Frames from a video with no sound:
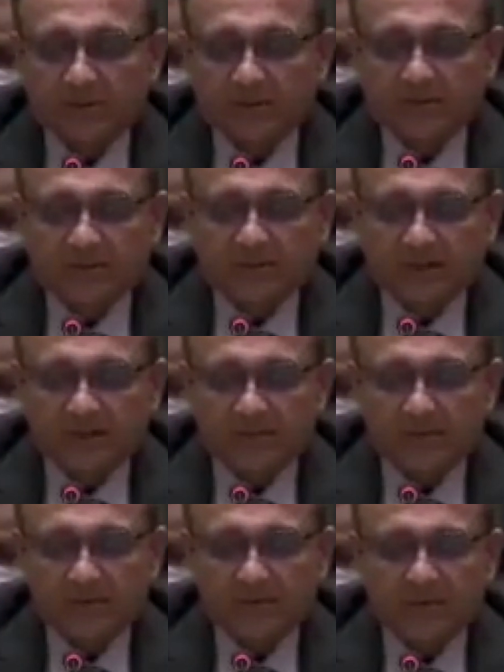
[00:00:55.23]
to give
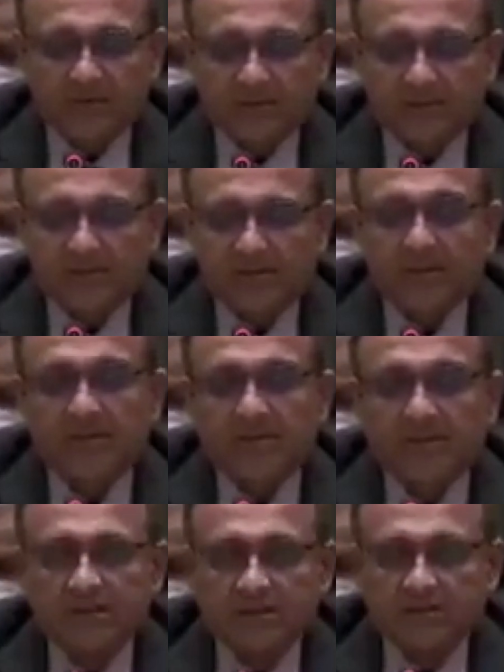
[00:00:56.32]
time to the recent
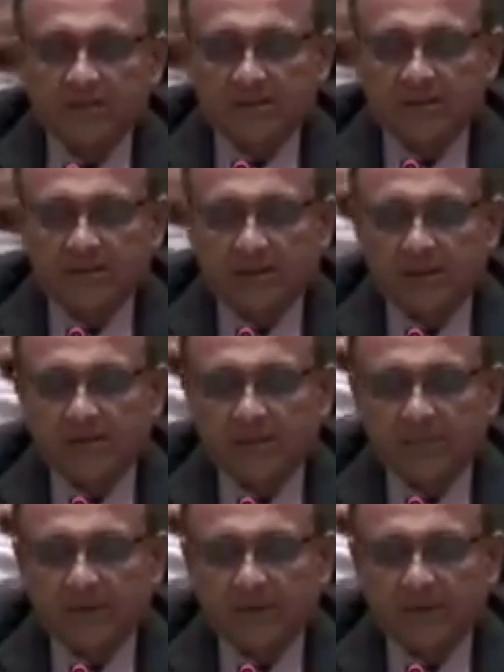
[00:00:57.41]
initiatives undertaken